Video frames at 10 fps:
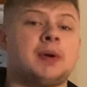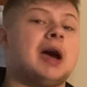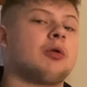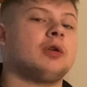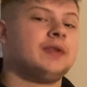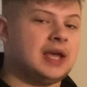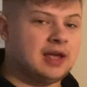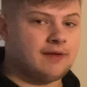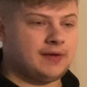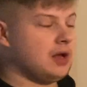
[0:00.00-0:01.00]
Power of the
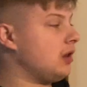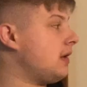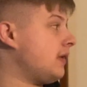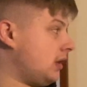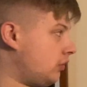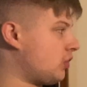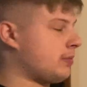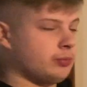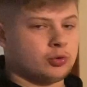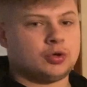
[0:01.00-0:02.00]
AFL, and then the
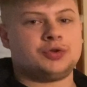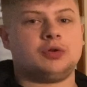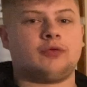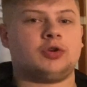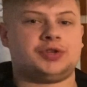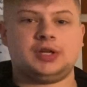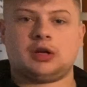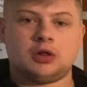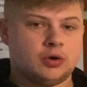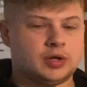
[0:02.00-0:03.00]
Robert Morris University
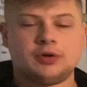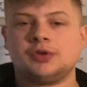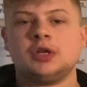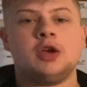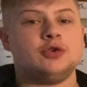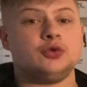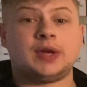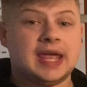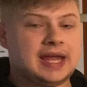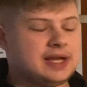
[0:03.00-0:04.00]
Colonials,
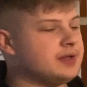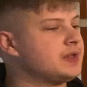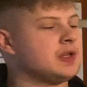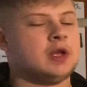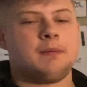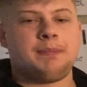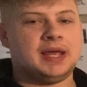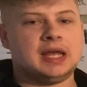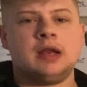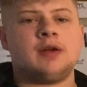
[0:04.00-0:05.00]
Duquesnes,
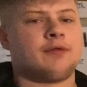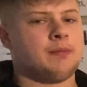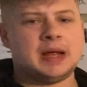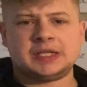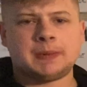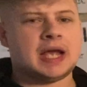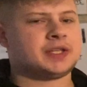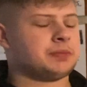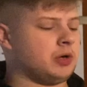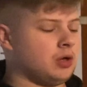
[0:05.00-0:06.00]
Pitt for men's
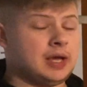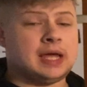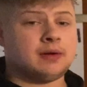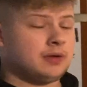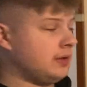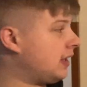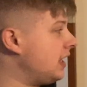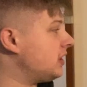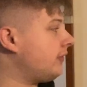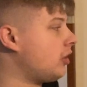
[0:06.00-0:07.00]
basketball, and in the
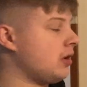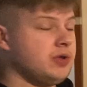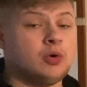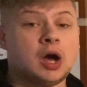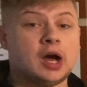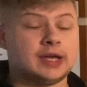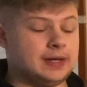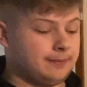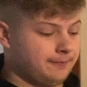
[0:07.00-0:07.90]
case of RMU, hockey.